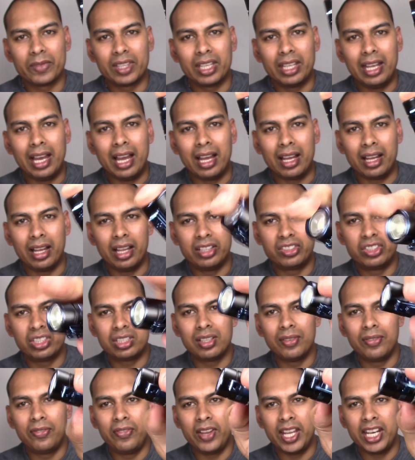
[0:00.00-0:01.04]
yeah, it's just a
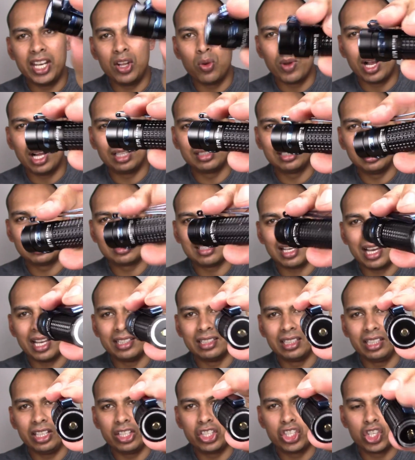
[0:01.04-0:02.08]
very well-designed,
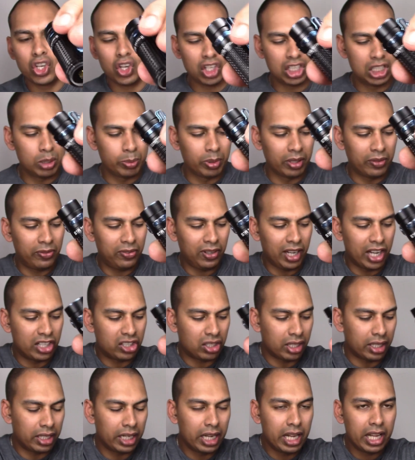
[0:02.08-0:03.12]
rechargeable
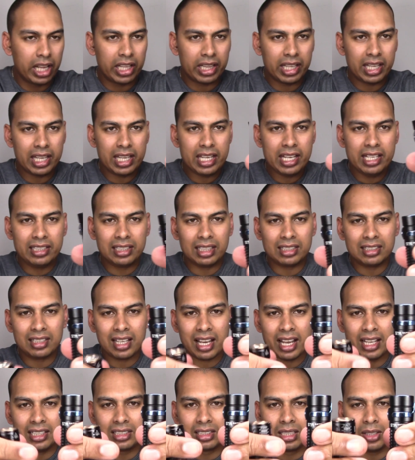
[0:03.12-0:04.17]
flashlight. There is a
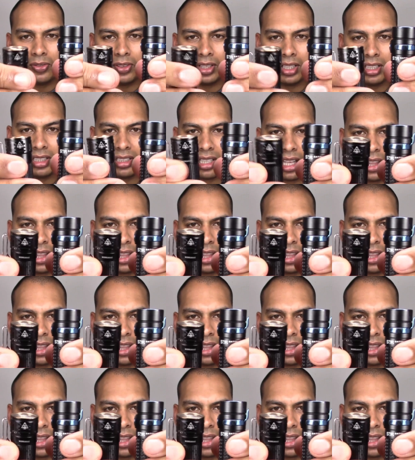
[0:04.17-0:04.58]
size difference.